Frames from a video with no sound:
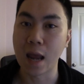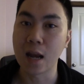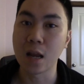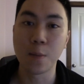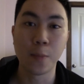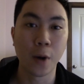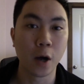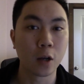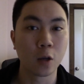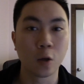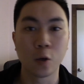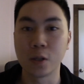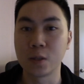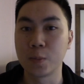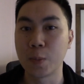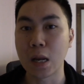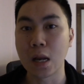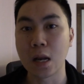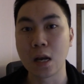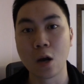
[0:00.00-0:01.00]
Anybody
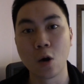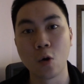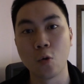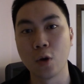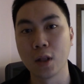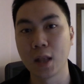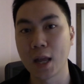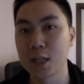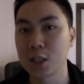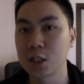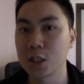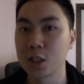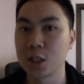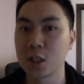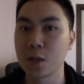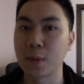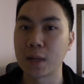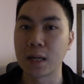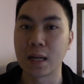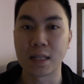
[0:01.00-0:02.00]
who's been in a
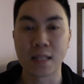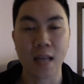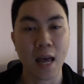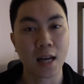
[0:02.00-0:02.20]
relationship and has